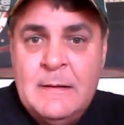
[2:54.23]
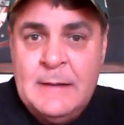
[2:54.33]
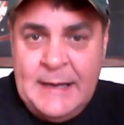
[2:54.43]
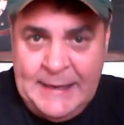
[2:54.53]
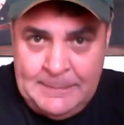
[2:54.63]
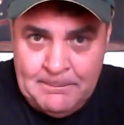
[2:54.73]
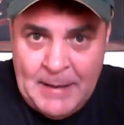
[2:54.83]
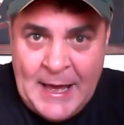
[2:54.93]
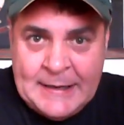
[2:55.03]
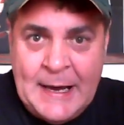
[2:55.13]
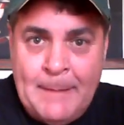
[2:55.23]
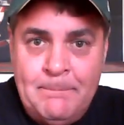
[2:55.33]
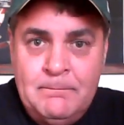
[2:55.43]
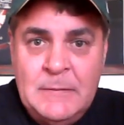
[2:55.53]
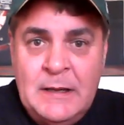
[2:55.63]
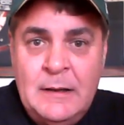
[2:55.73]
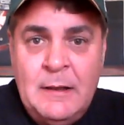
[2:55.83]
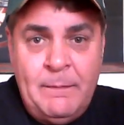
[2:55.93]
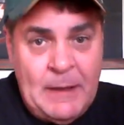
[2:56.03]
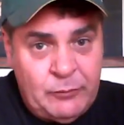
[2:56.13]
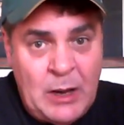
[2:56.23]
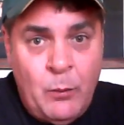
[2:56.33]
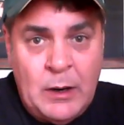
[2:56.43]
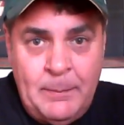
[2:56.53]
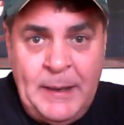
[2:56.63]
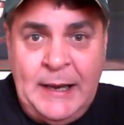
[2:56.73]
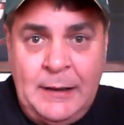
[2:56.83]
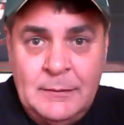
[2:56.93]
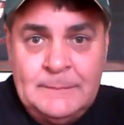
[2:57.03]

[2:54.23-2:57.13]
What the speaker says: Heating back up. That's what I want to be.